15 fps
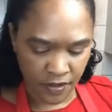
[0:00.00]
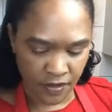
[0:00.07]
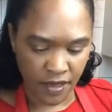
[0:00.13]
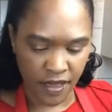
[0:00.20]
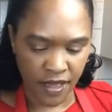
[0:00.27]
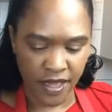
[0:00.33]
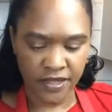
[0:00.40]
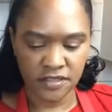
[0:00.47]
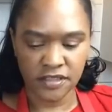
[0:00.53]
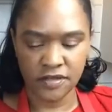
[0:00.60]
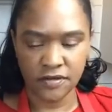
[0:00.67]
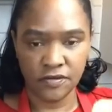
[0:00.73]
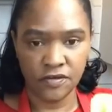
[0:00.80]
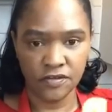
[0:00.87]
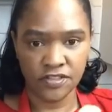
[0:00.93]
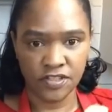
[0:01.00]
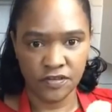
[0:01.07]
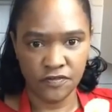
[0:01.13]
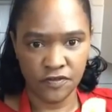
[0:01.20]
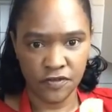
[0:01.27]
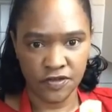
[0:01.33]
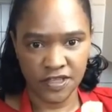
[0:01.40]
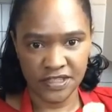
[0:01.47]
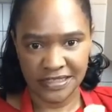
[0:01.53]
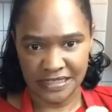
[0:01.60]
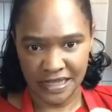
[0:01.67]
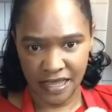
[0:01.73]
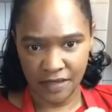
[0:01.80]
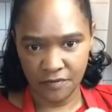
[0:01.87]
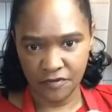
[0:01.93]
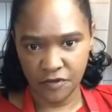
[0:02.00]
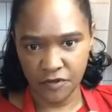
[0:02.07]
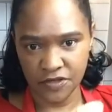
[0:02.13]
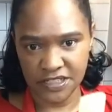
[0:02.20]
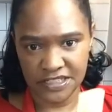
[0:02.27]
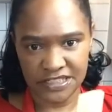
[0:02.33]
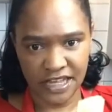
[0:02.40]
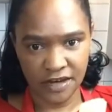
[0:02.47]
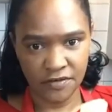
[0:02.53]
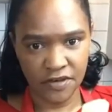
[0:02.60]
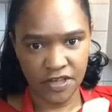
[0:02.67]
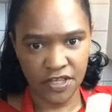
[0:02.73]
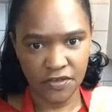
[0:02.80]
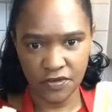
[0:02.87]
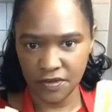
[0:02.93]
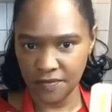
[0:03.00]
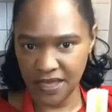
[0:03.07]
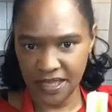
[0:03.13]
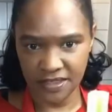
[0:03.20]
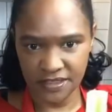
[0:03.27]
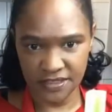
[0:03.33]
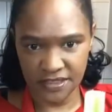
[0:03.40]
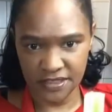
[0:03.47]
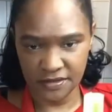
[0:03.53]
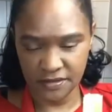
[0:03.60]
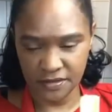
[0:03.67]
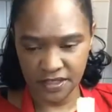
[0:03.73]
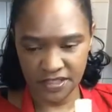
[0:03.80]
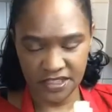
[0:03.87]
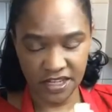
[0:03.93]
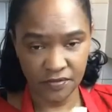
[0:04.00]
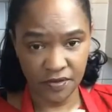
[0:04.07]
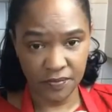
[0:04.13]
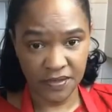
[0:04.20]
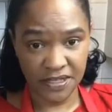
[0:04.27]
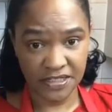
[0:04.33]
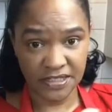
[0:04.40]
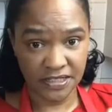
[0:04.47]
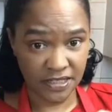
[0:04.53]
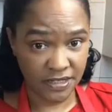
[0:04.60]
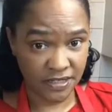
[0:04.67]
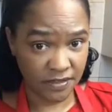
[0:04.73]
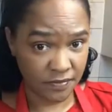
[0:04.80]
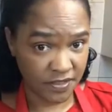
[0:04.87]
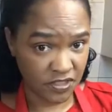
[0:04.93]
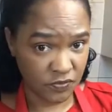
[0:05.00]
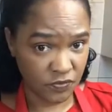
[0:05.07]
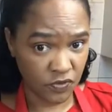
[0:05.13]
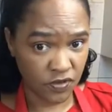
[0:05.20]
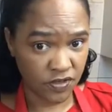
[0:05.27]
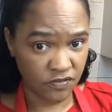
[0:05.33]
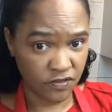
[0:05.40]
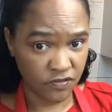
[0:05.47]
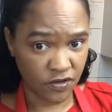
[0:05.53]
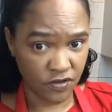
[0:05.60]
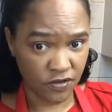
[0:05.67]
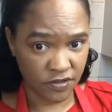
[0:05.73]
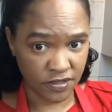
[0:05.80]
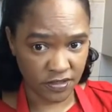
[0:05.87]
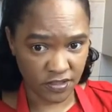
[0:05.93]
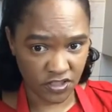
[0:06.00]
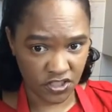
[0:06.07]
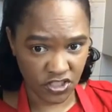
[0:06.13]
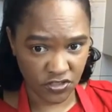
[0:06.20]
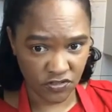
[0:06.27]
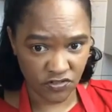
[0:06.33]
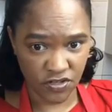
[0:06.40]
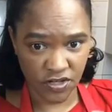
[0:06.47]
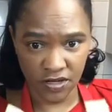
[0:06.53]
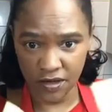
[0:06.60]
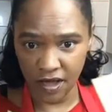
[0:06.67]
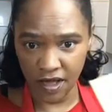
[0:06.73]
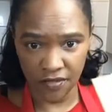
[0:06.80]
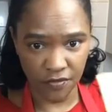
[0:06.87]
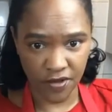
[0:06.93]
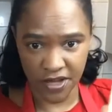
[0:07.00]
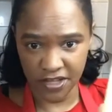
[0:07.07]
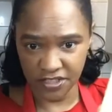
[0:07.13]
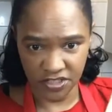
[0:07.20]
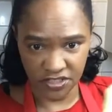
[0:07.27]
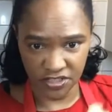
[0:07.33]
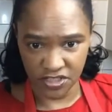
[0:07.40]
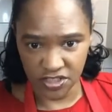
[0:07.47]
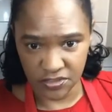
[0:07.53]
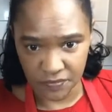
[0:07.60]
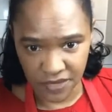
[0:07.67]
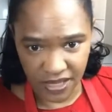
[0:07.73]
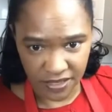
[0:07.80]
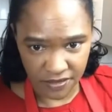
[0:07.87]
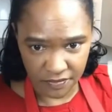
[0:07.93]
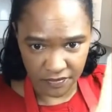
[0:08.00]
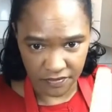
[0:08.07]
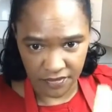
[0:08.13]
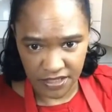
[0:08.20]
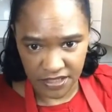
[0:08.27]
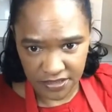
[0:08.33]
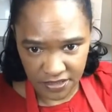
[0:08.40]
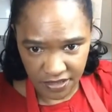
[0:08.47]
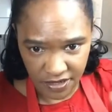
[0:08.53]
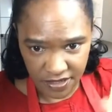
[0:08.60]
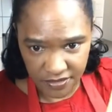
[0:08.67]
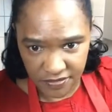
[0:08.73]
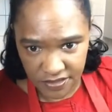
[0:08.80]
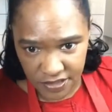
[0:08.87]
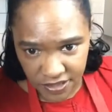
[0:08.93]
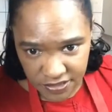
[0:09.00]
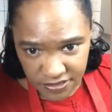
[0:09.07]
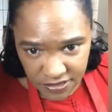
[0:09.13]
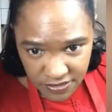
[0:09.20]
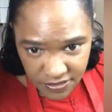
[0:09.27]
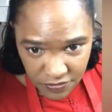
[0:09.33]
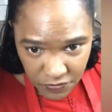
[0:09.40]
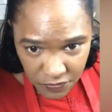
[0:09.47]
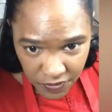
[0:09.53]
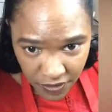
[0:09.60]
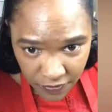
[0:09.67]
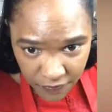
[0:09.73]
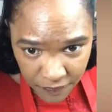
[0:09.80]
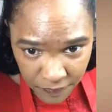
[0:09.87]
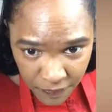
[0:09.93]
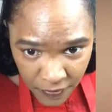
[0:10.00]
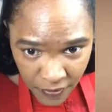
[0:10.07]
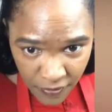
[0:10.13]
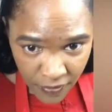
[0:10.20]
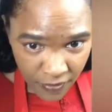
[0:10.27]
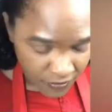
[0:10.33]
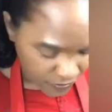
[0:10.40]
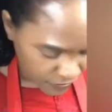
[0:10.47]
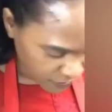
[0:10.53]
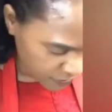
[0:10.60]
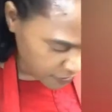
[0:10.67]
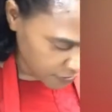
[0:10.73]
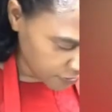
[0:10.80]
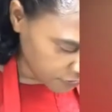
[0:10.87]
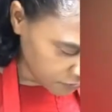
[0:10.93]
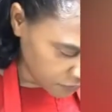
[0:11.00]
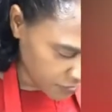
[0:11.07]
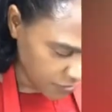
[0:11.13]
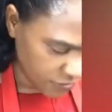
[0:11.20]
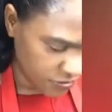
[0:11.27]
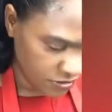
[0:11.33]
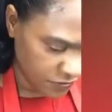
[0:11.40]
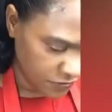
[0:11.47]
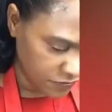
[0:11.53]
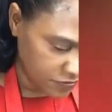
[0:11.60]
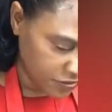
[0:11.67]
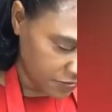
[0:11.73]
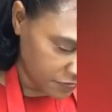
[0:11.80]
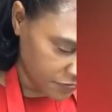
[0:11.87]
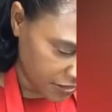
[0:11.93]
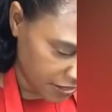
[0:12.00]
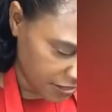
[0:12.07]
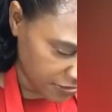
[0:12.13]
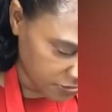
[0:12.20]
And also for the celery, you can make the celery pieces a little bit smaller if you've got children. Otherwise, you can just make them these kind of sizes as well. So we've done that.